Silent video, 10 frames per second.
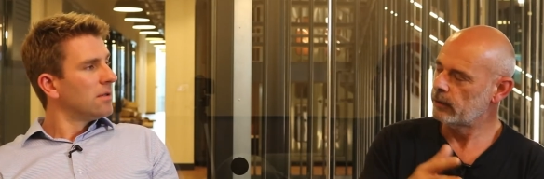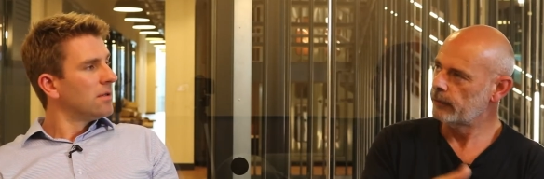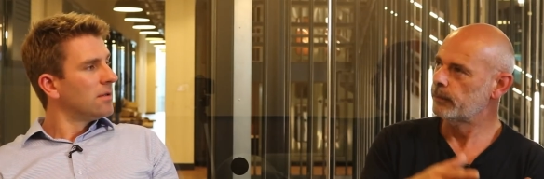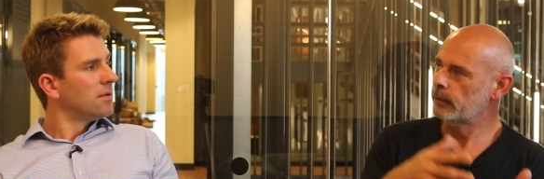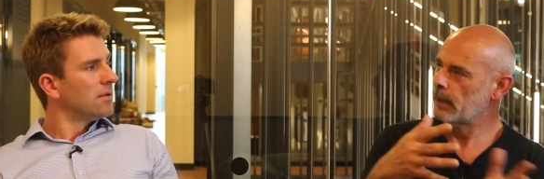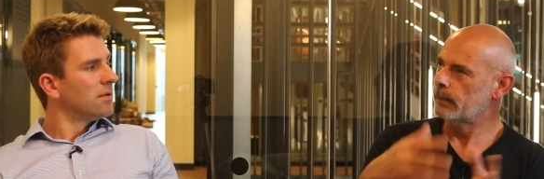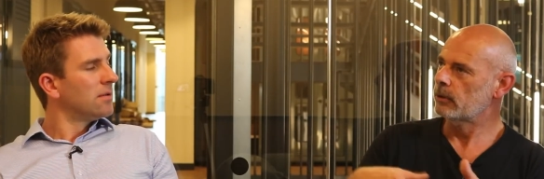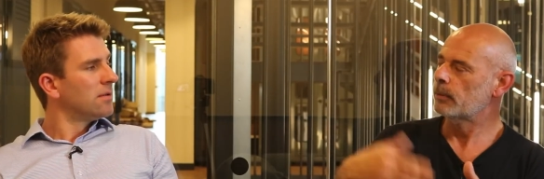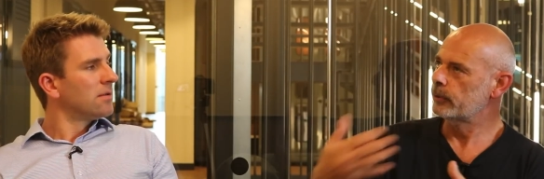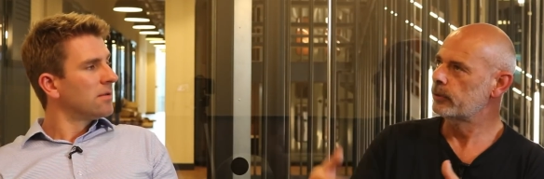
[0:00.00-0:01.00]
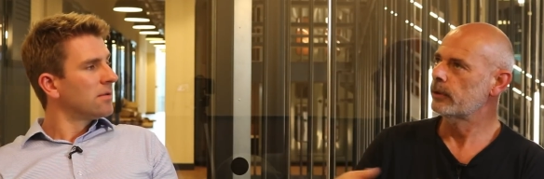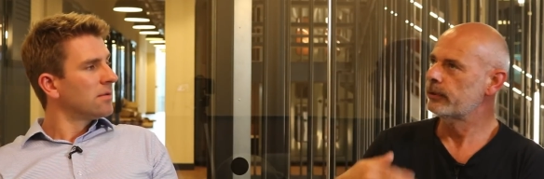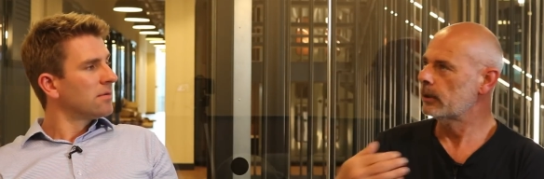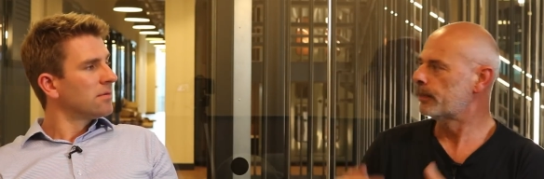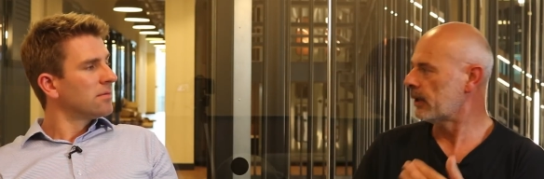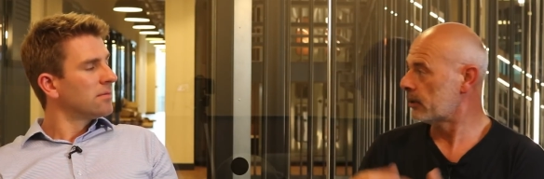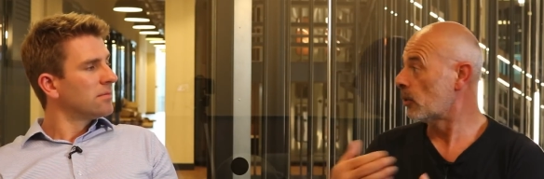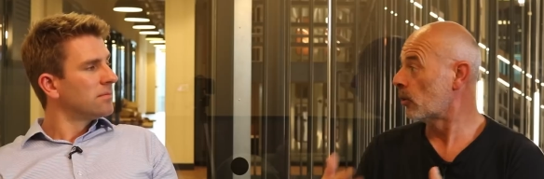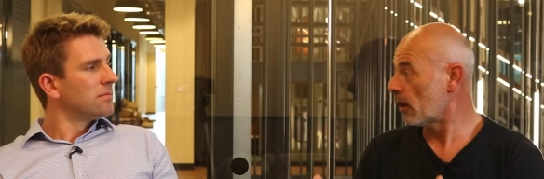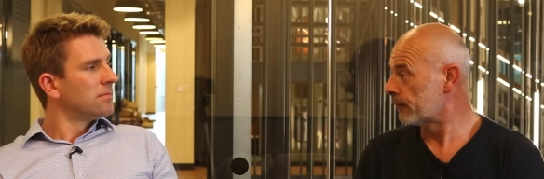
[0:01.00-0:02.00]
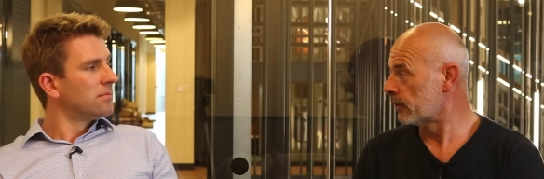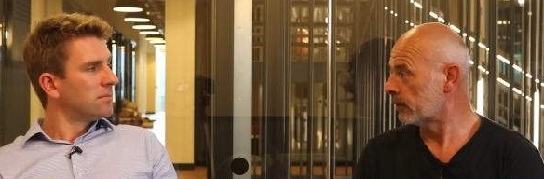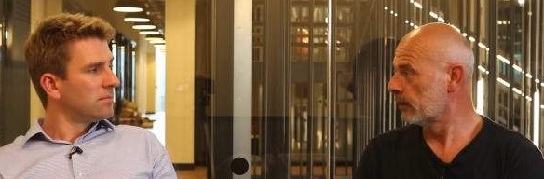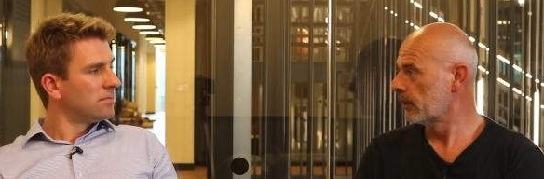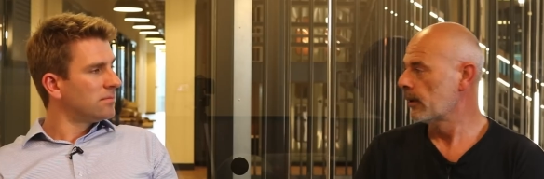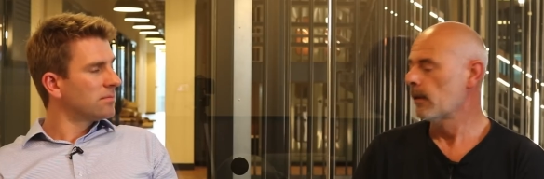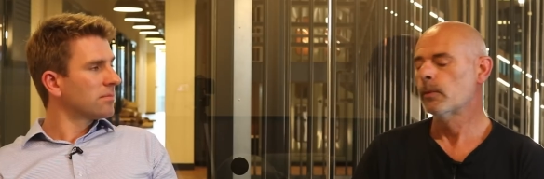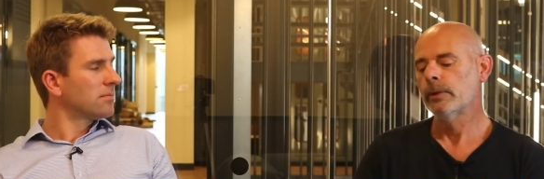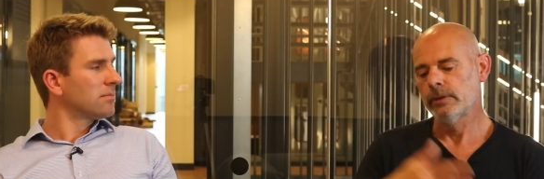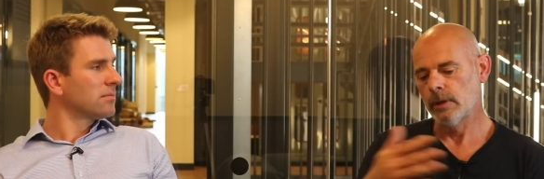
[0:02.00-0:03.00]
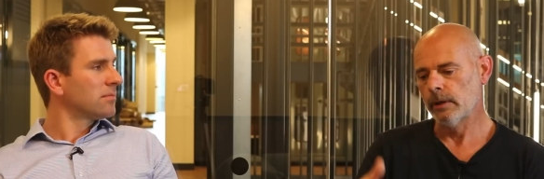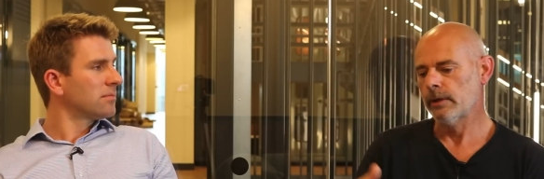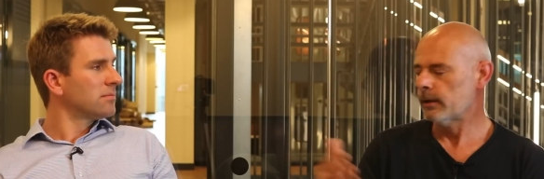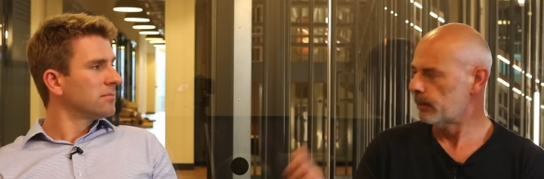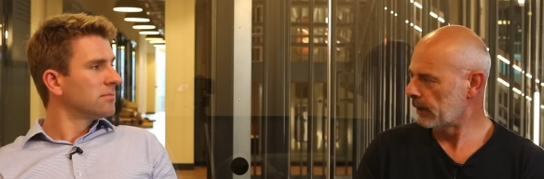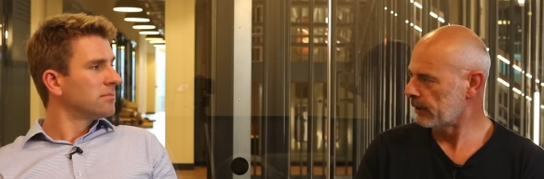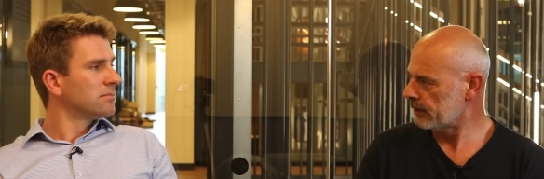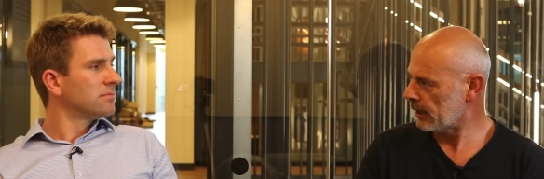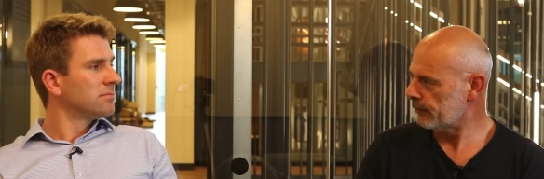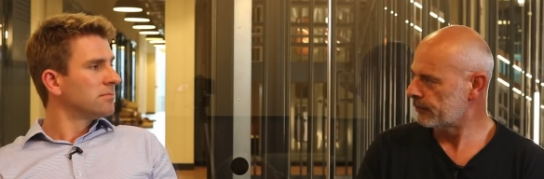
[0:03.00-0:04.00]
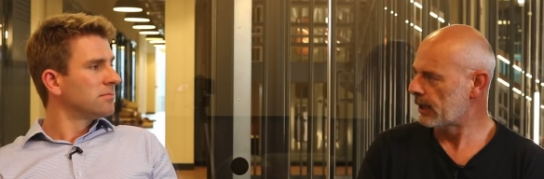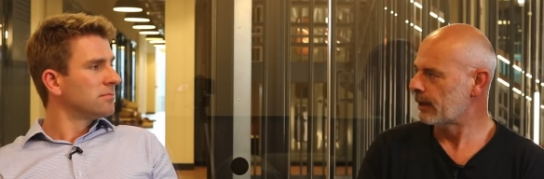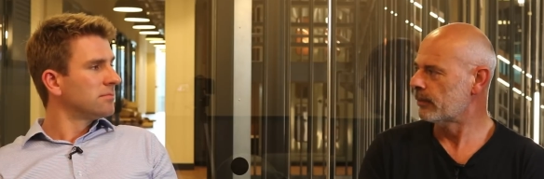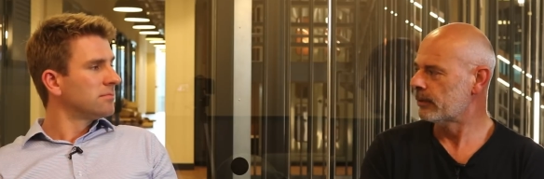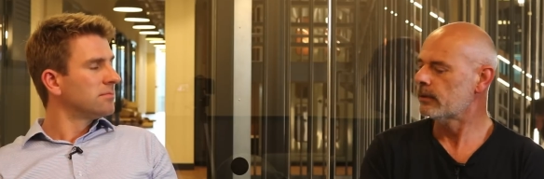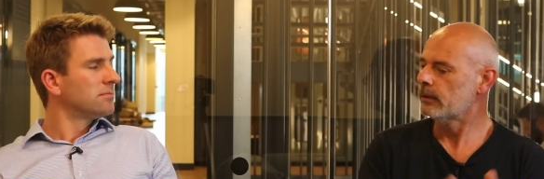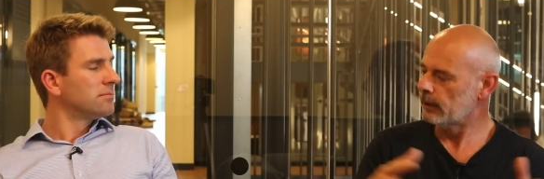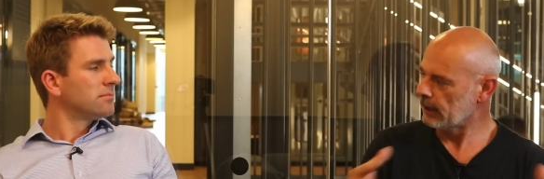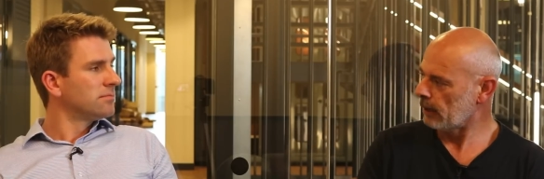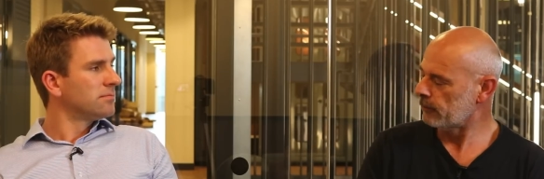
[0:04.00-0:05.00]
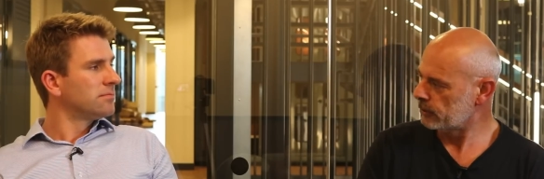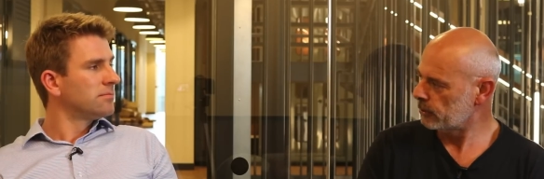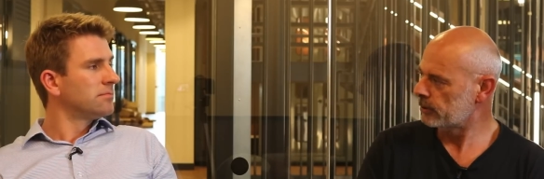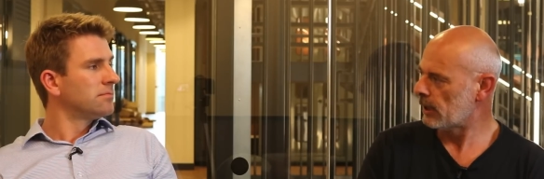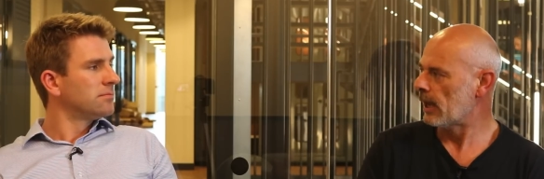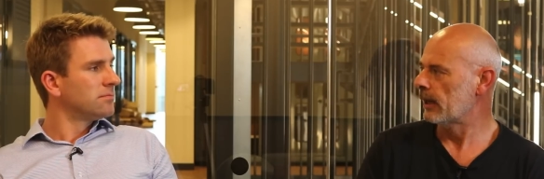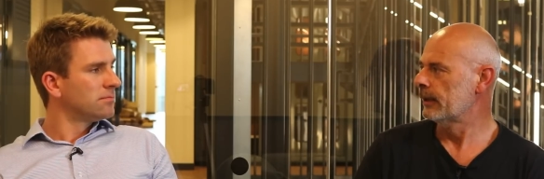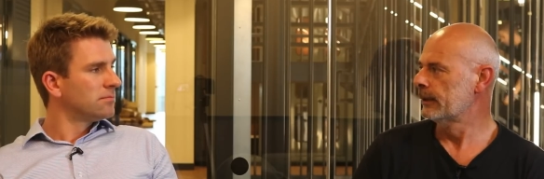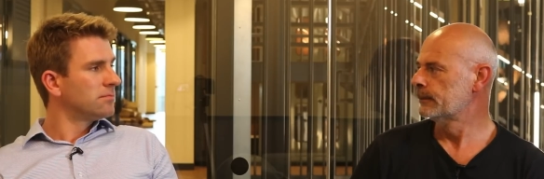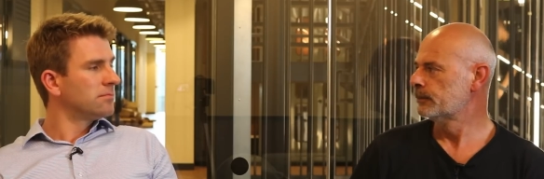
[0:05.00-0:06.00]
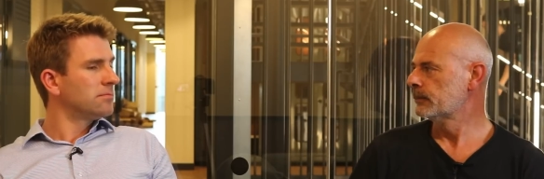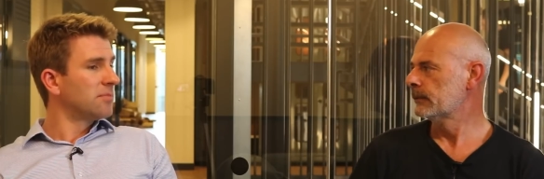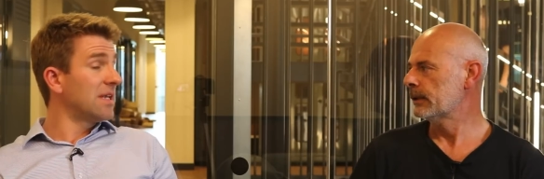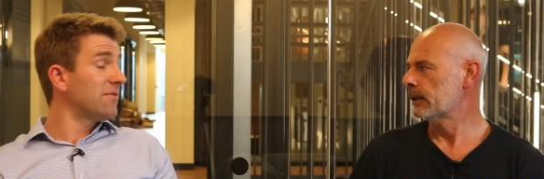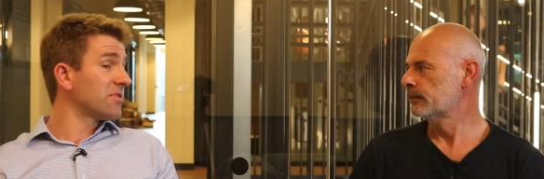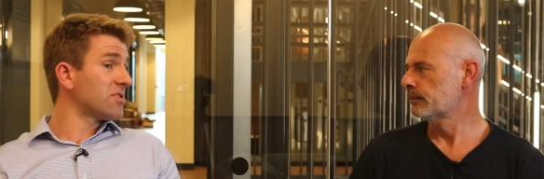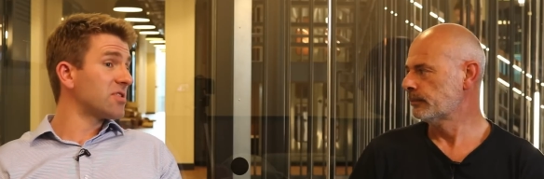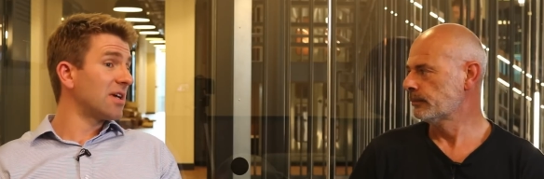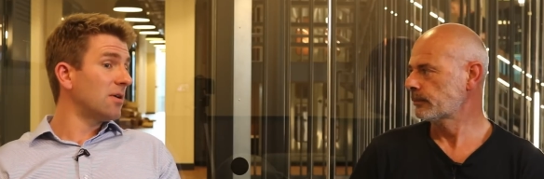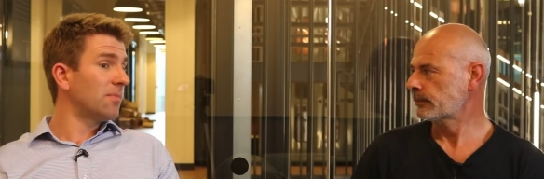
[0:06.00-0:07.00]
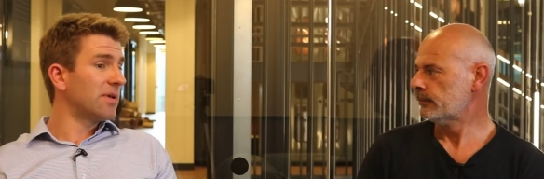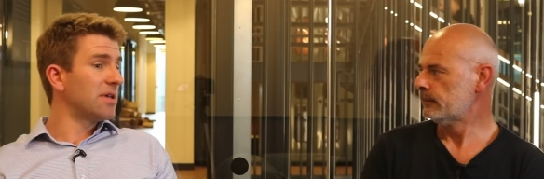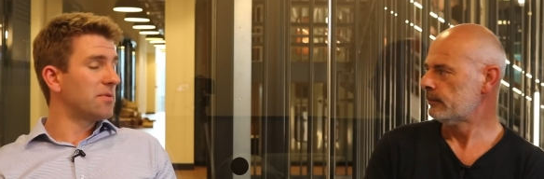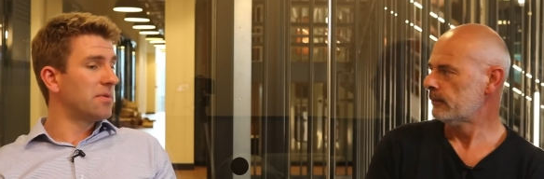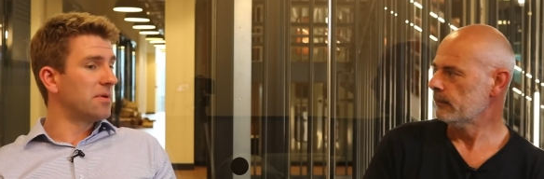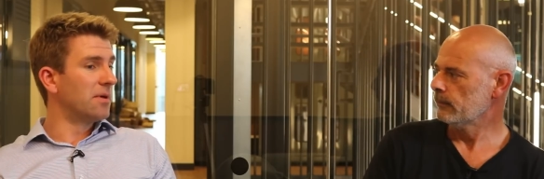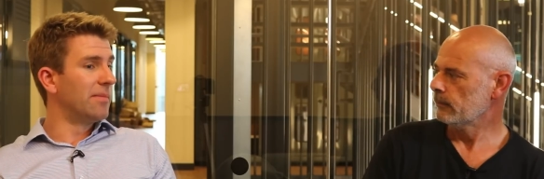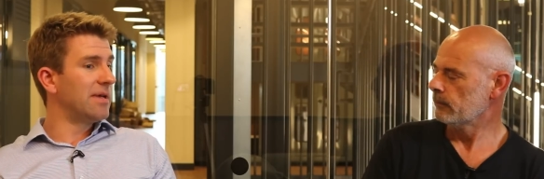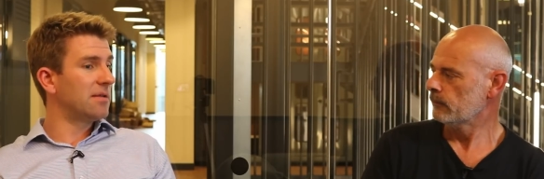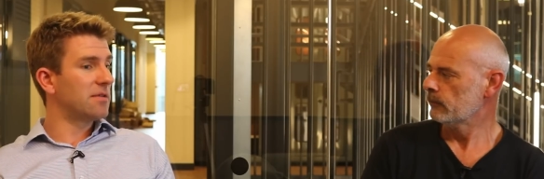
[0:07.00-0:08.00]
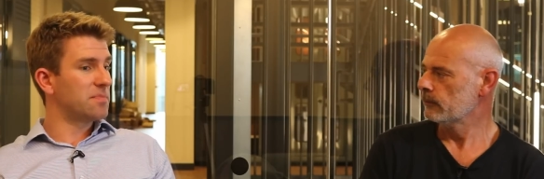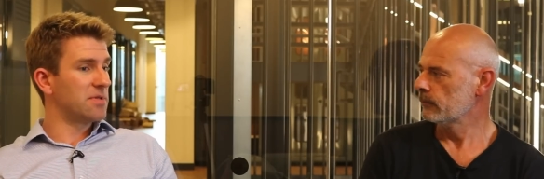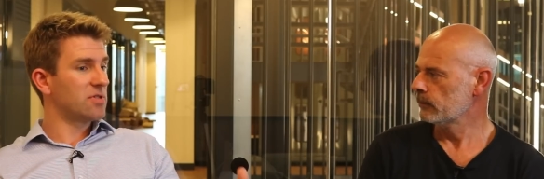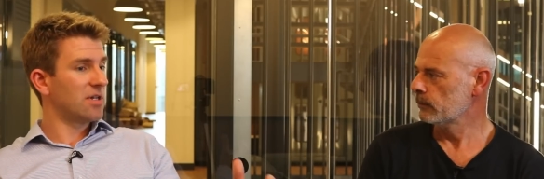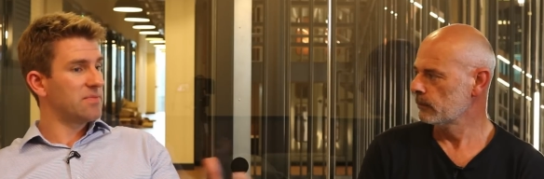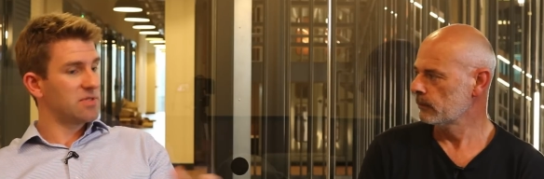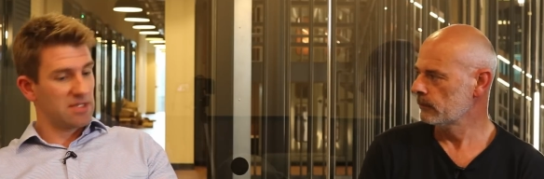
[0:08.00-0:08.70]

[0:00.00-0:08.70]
Speaker 1: enough, maybe your opportunity appears more often. Mm. But when you start looking at bigger time frames, they get reduced slightly.
Speaker 2: Mm. But even as a scalper, you, you, I mean, there'd be times